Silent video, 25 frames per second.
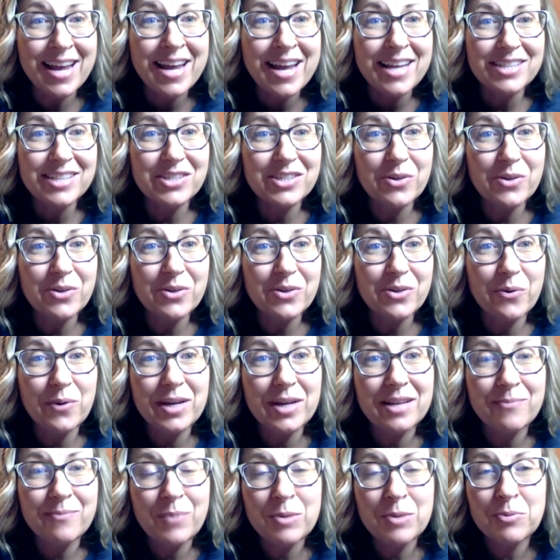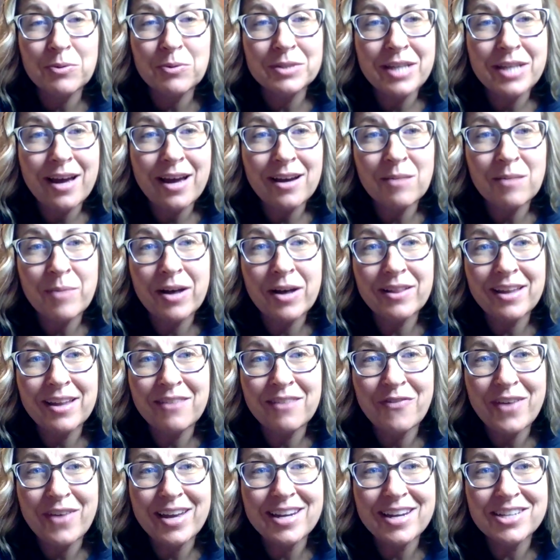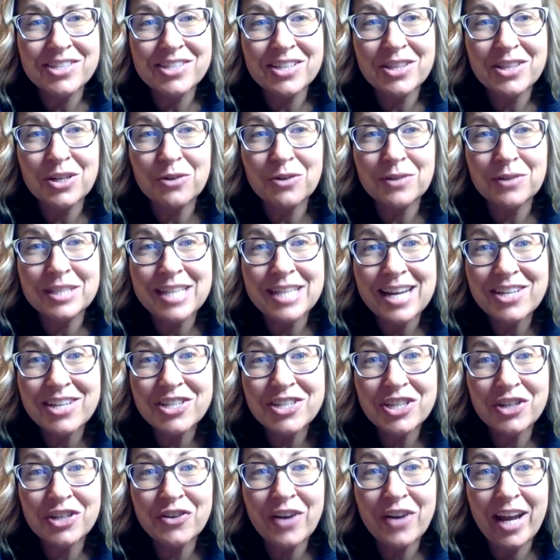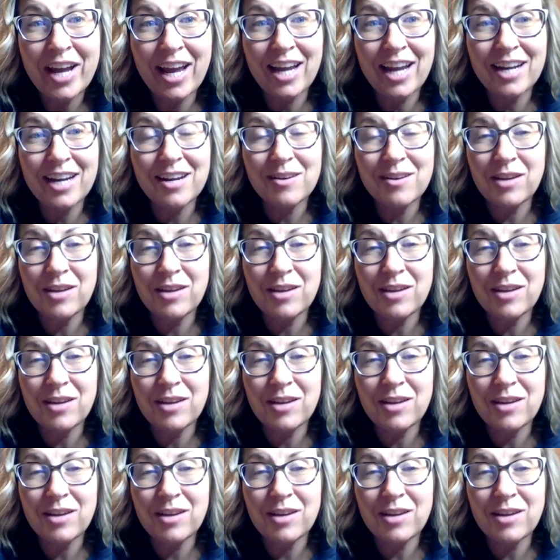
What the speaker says: So people will talk about LifeVantage and their retention rate,